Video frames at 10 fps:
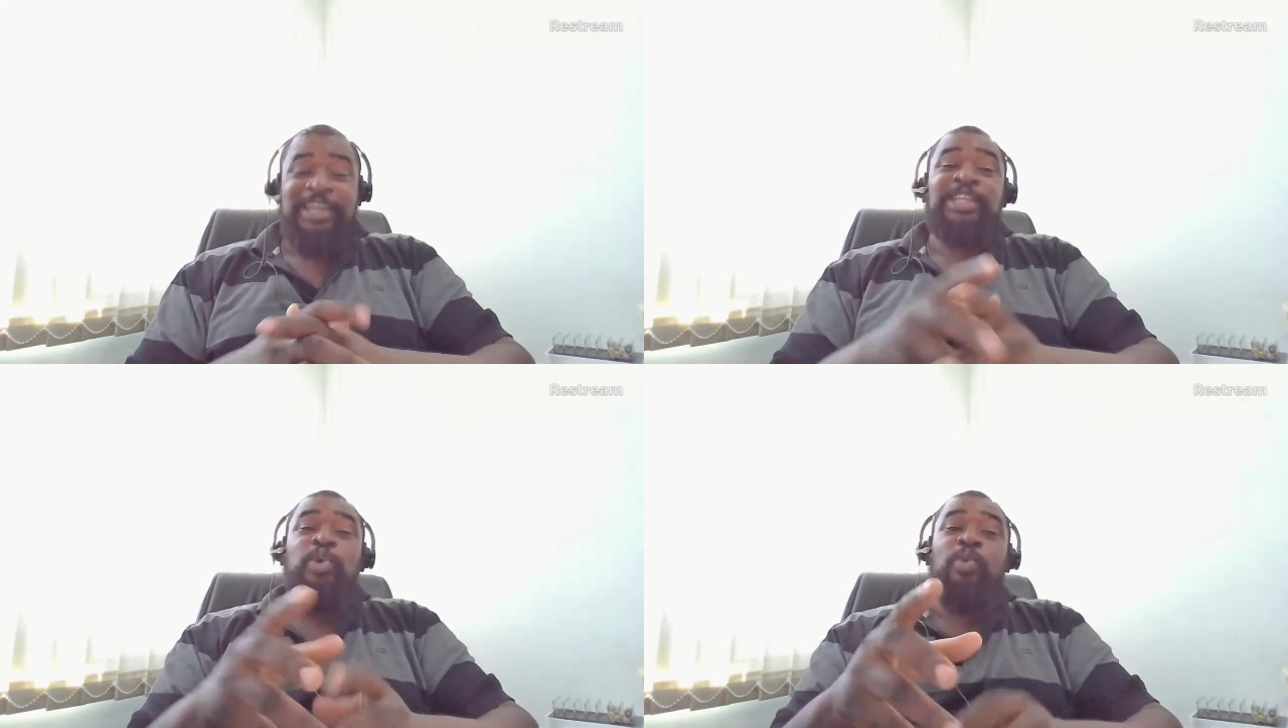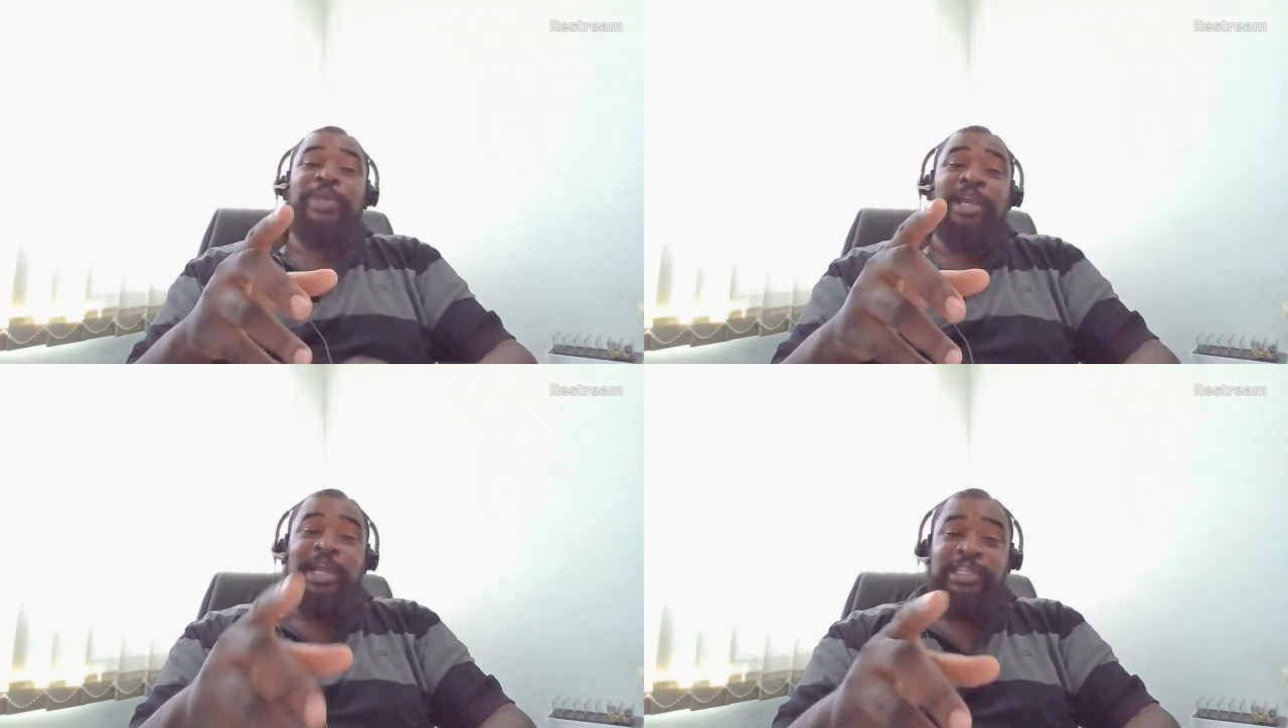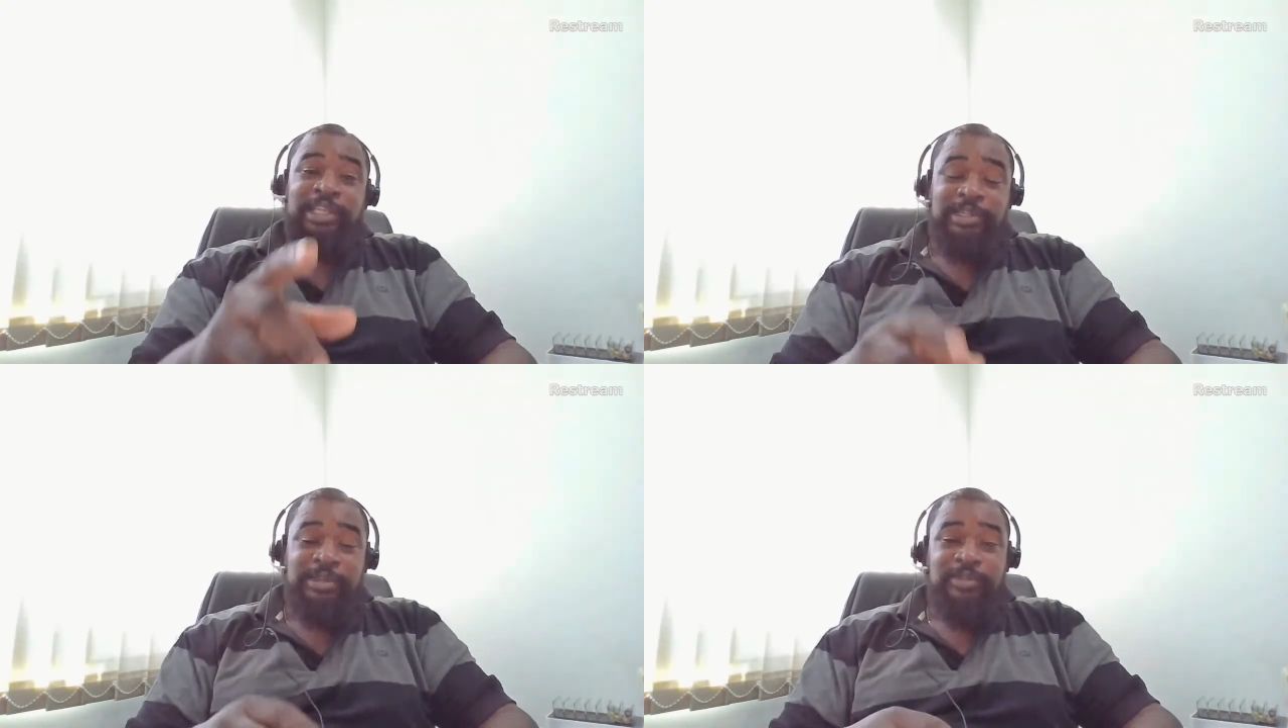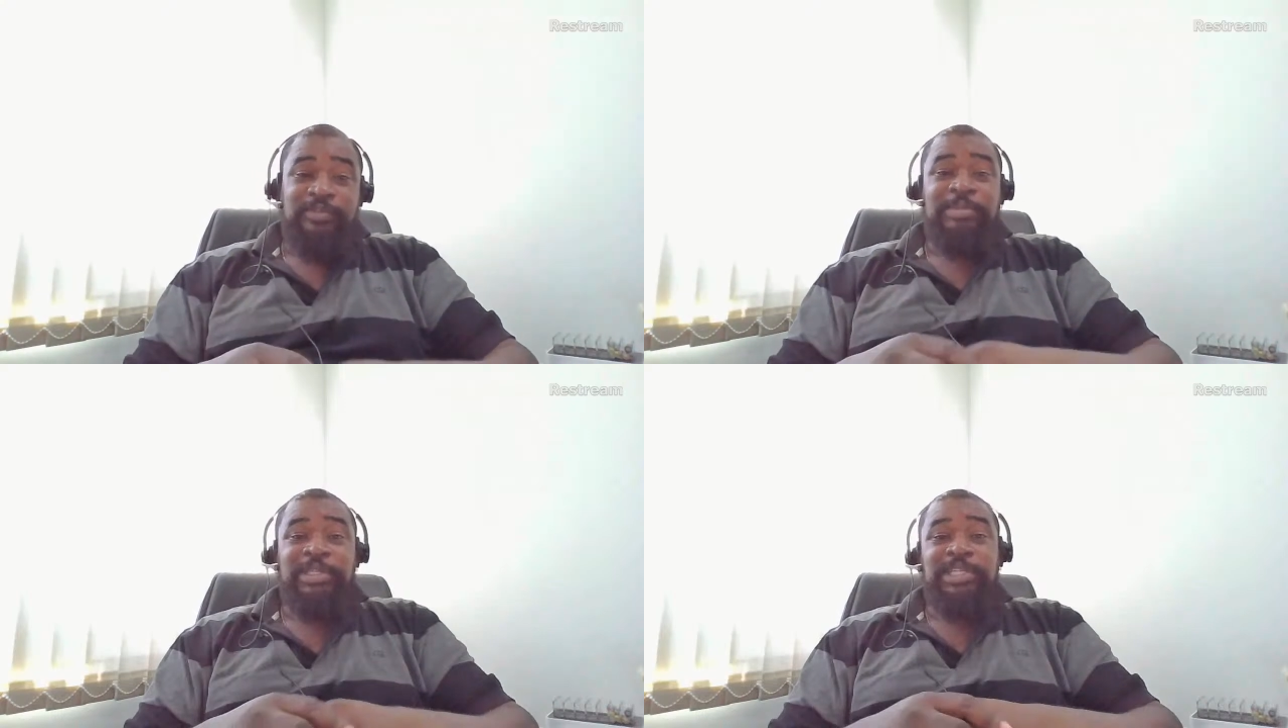And that's how we got it
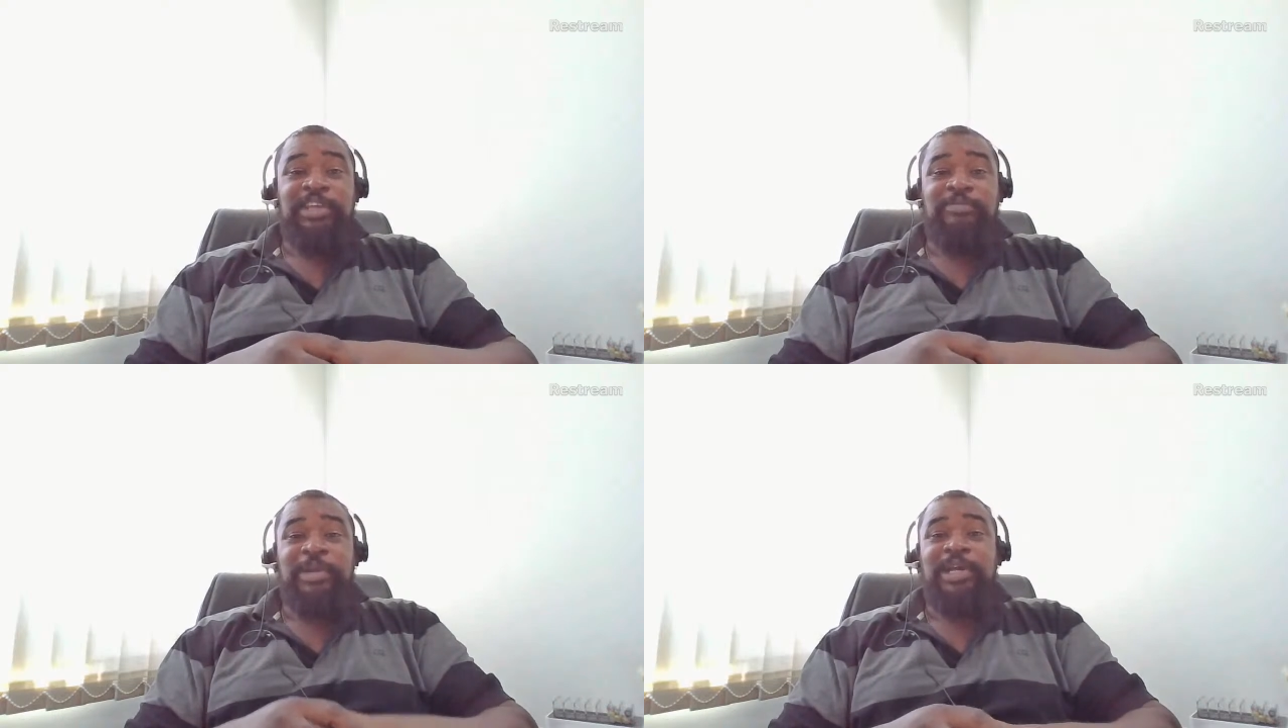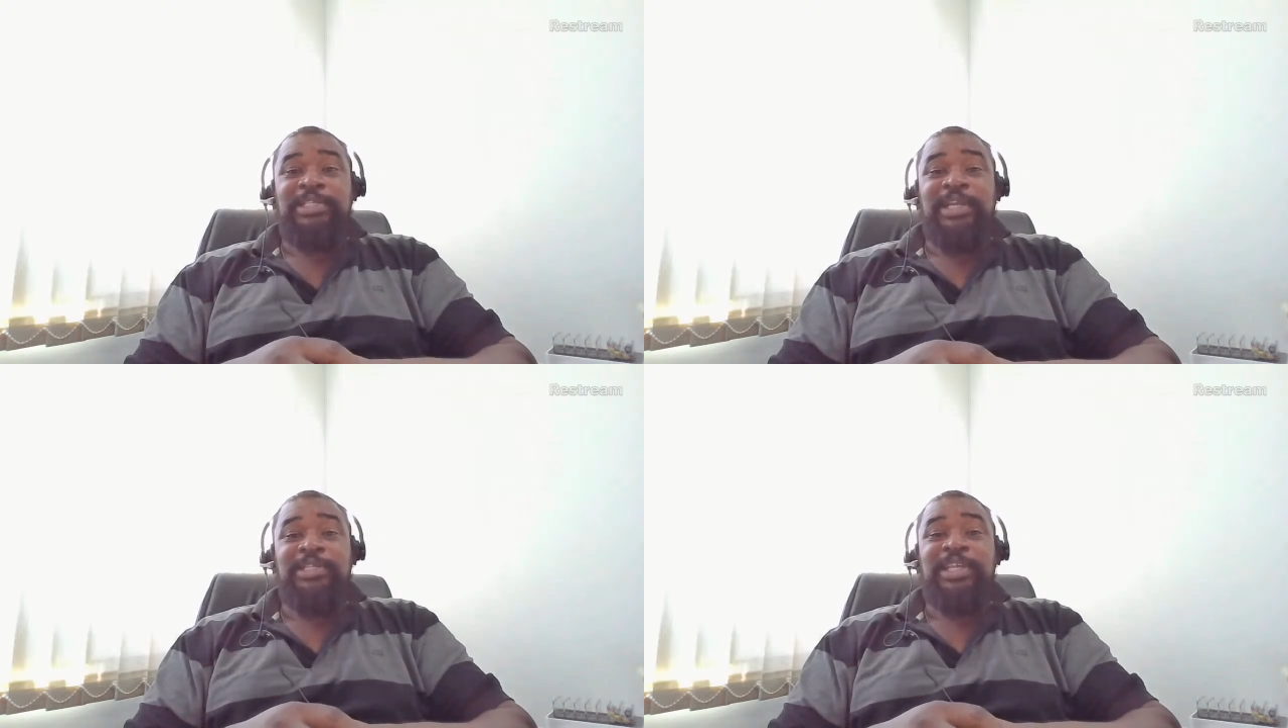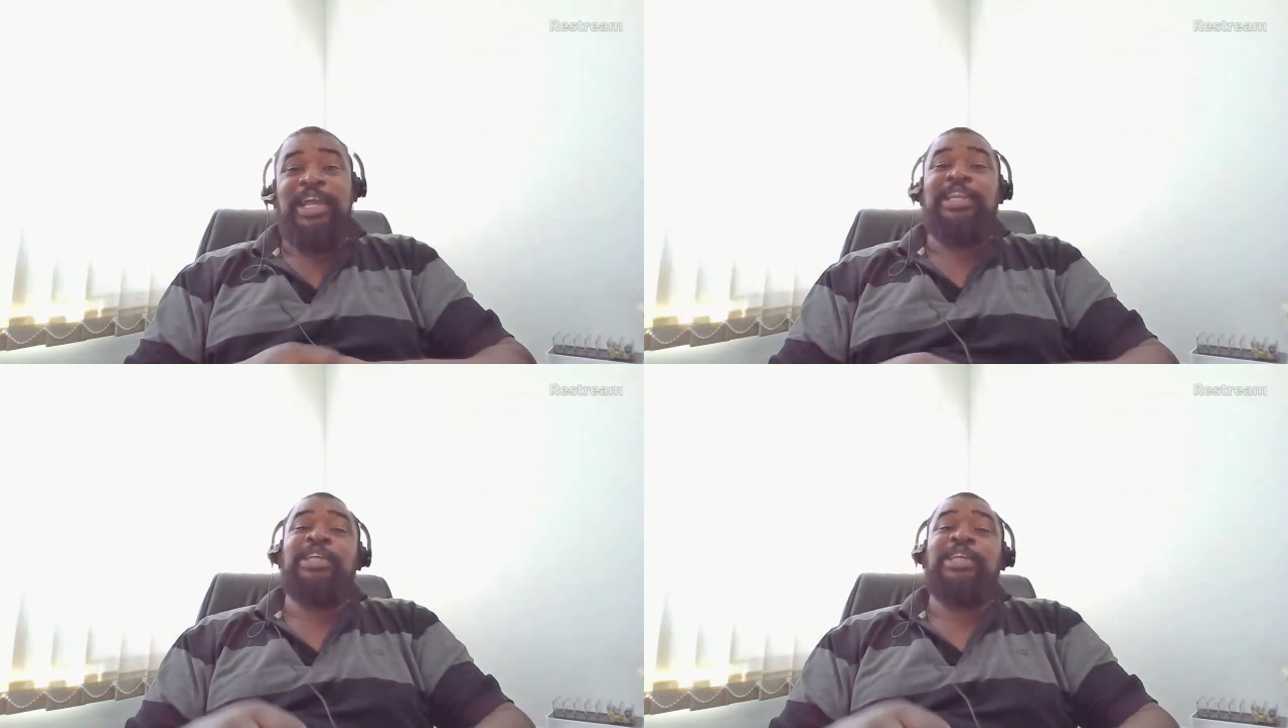from the slave masters.